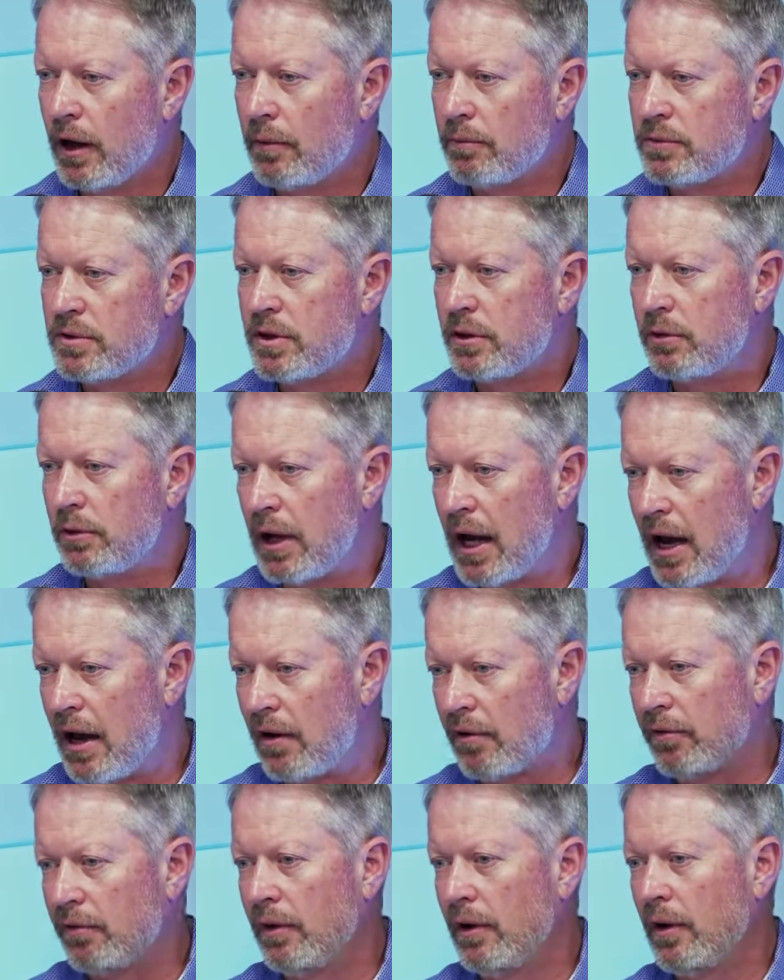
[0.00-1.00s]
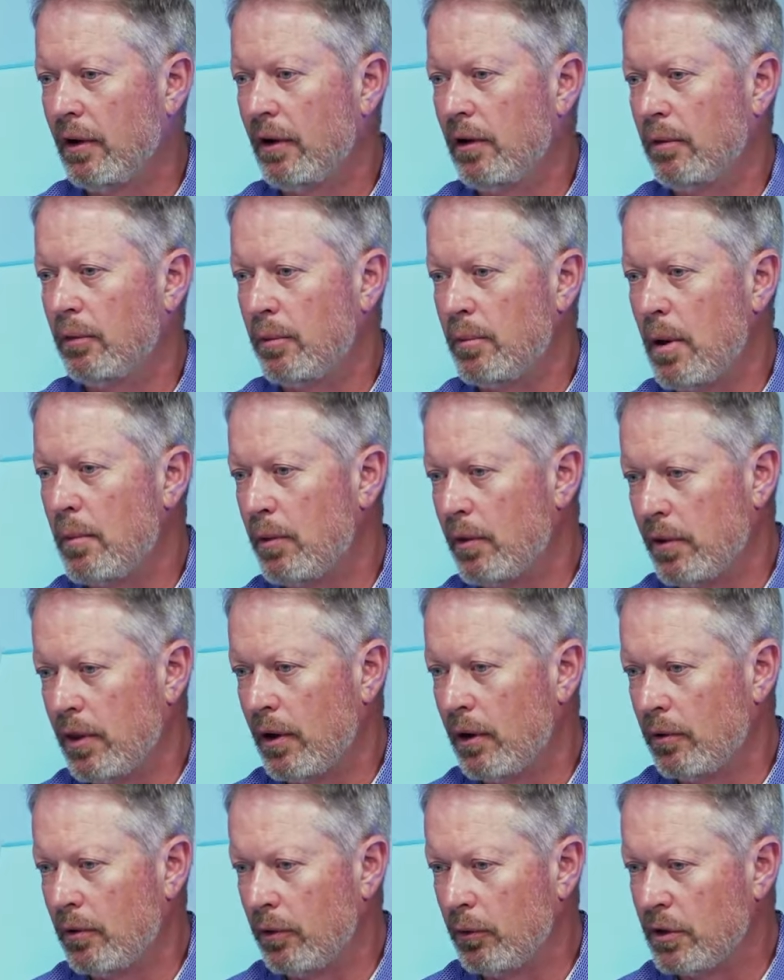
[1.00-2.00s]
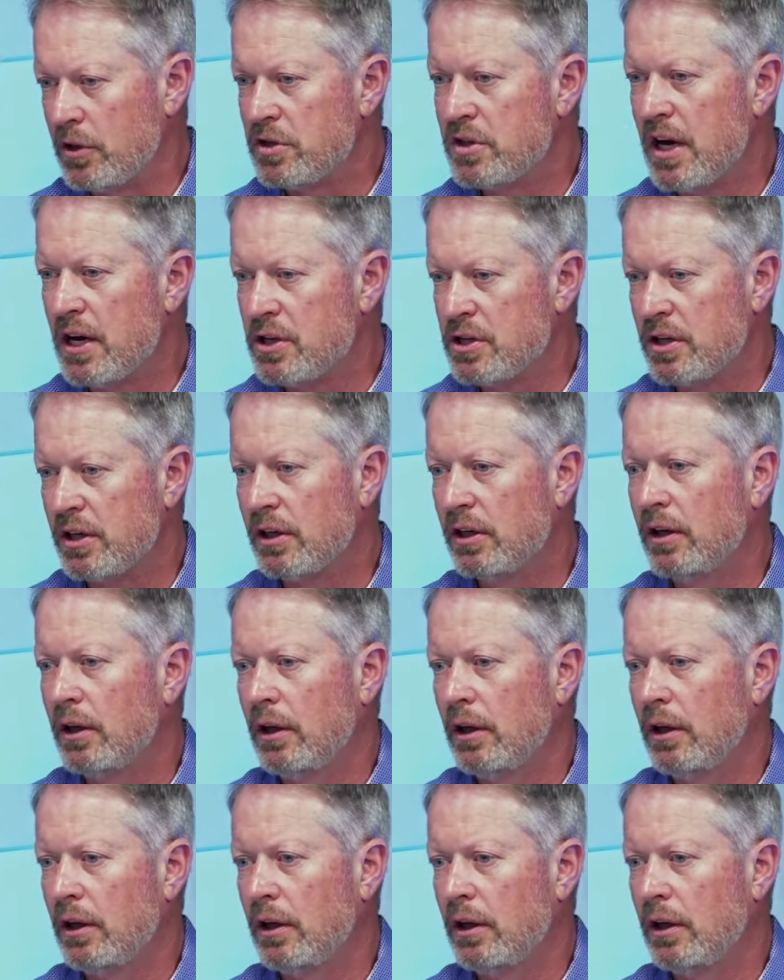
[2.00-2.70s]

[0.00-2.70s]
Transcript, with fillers: to remember the recession,